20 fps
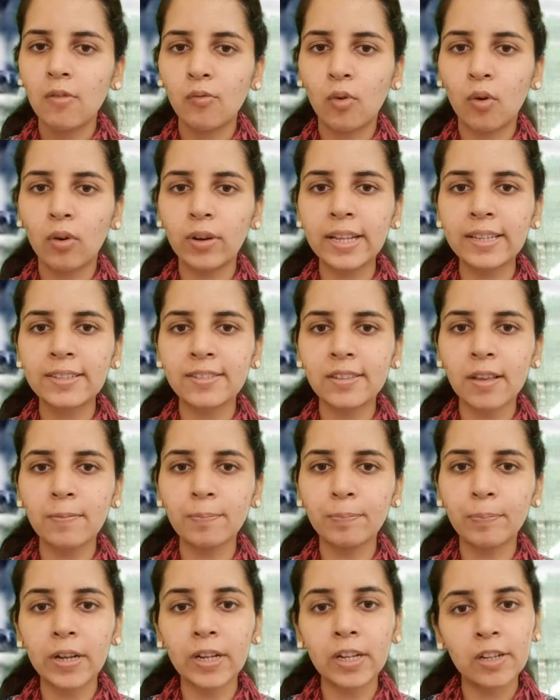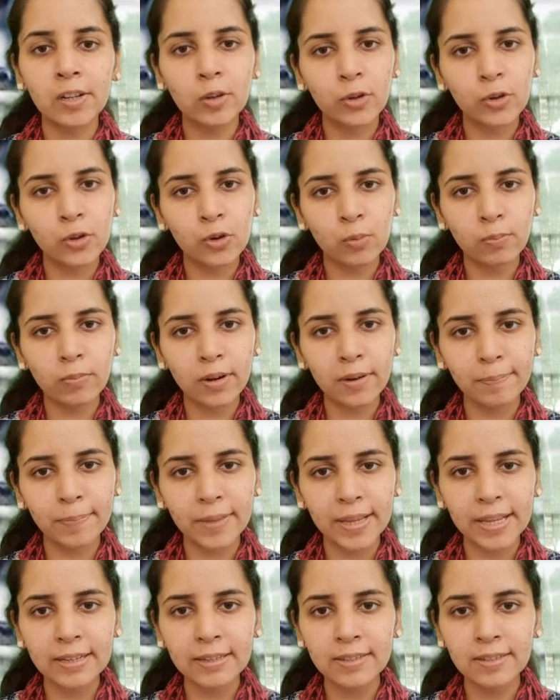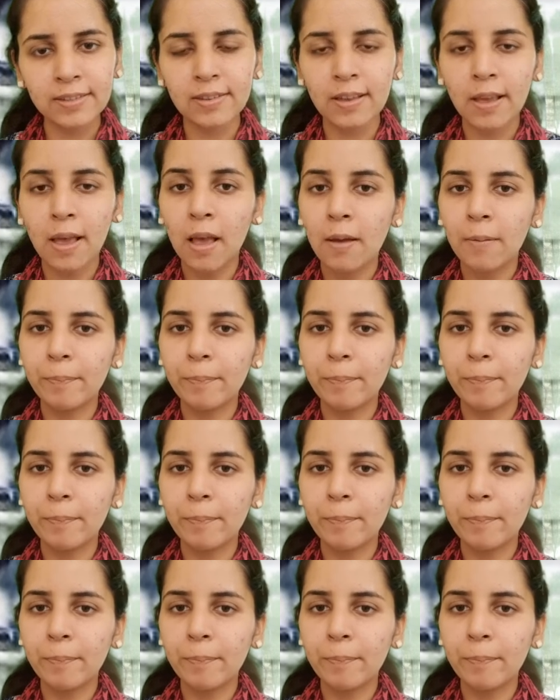For example, human beings,